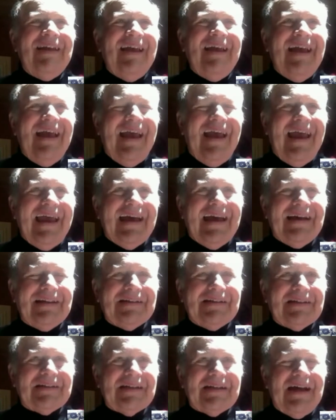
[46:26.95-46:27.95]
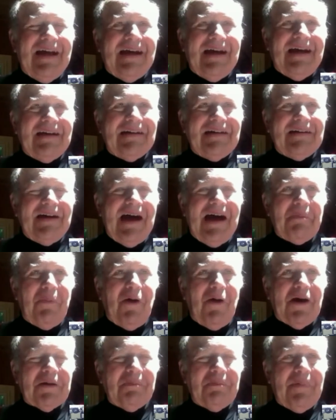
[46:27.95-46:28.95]
And I
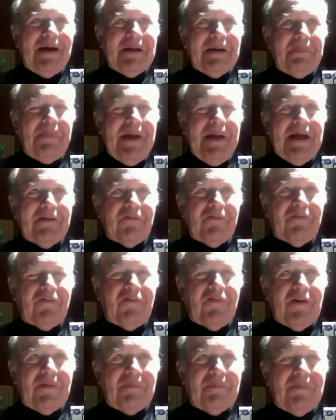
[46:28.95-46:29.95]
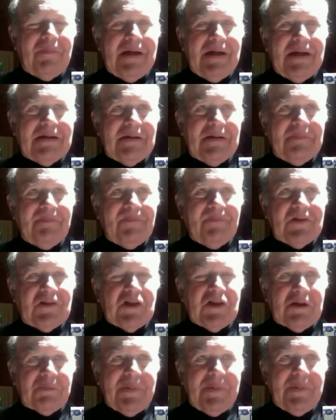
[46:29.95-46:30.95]
bought my PET from Chuck
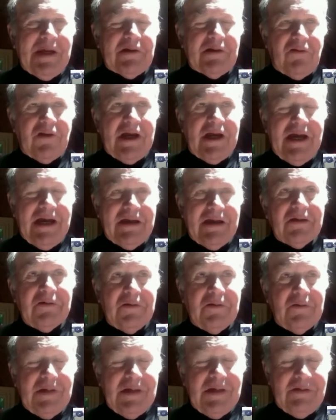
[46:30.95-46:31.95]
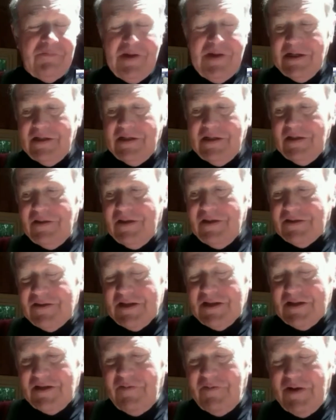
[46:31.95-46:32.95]
Peddle, the guy who invented the
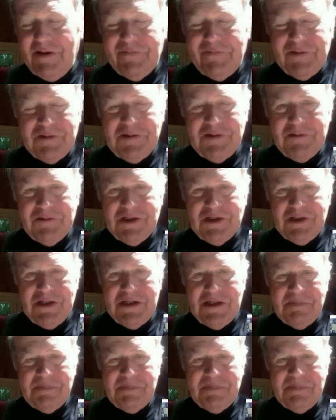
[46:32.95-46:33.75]
6502 chip,